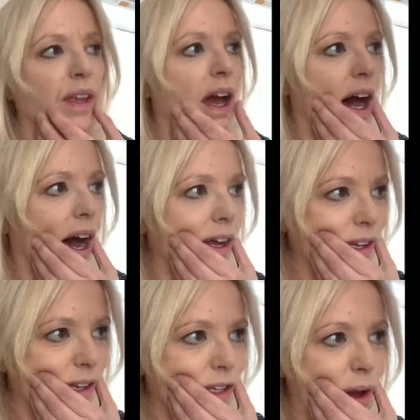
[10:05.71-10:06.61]
Uh,
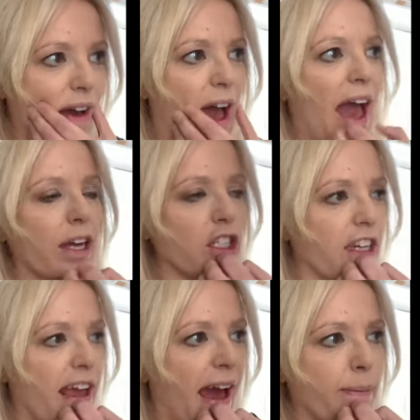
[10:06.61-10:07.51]
you have
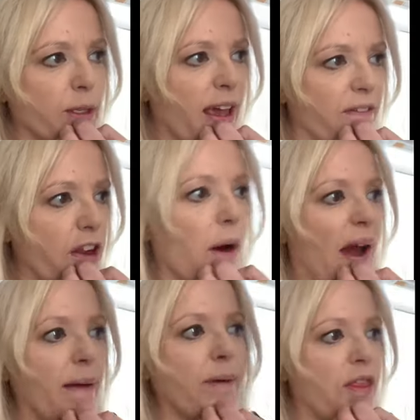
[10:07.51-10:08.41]
actually absolutely have no
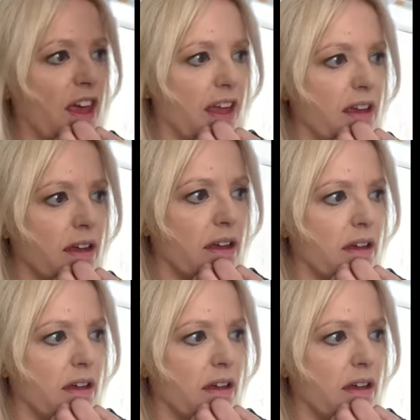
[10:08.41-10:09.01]
empathy